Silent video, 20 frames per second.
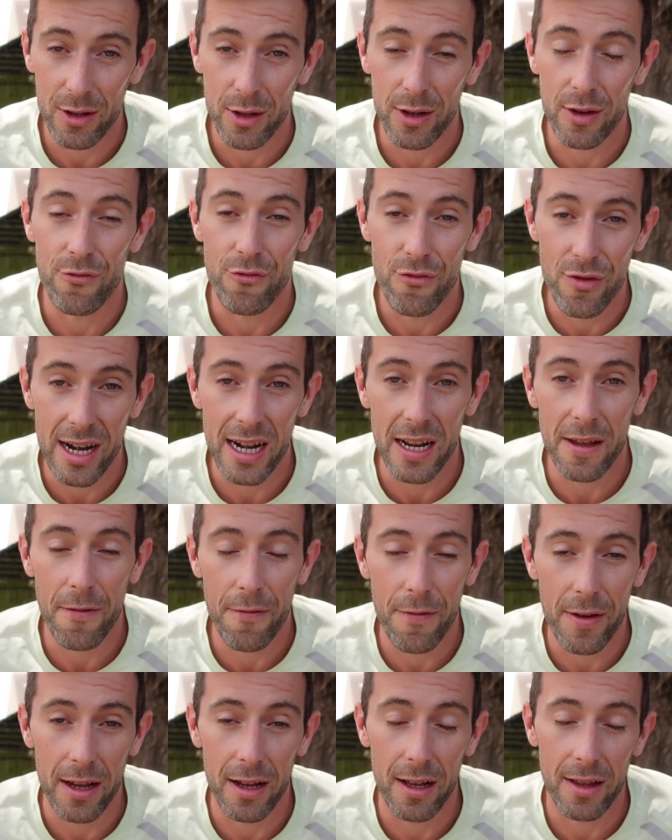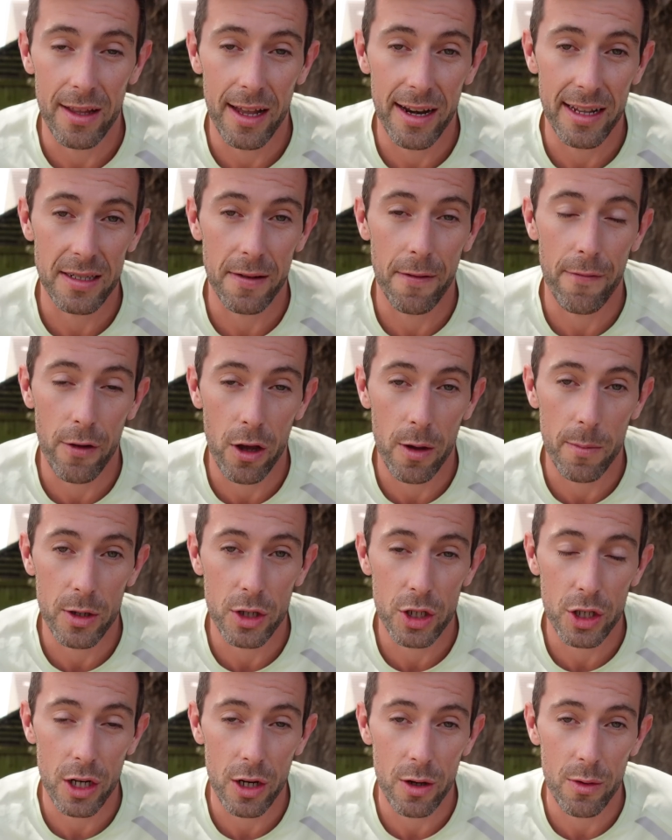You can really feel that it's a firmer
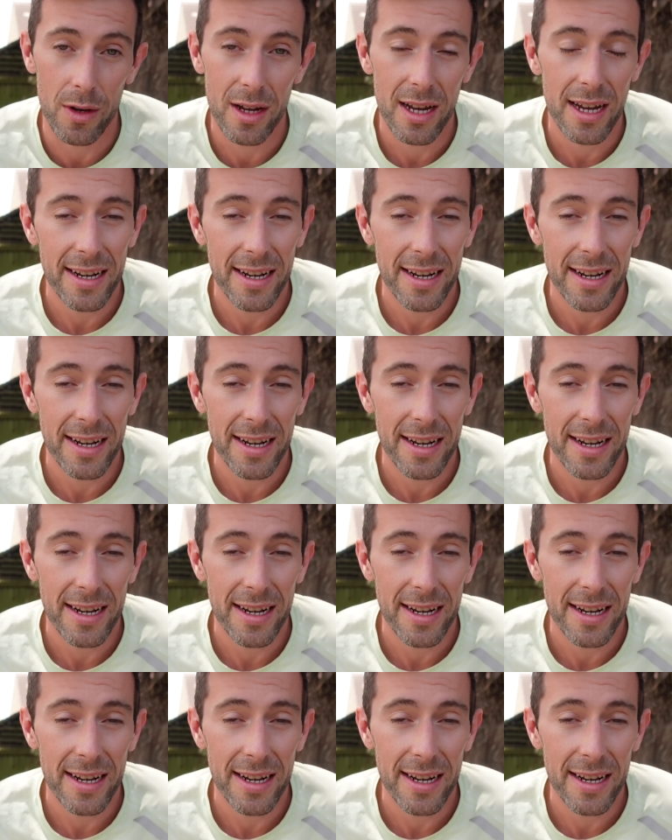shoe.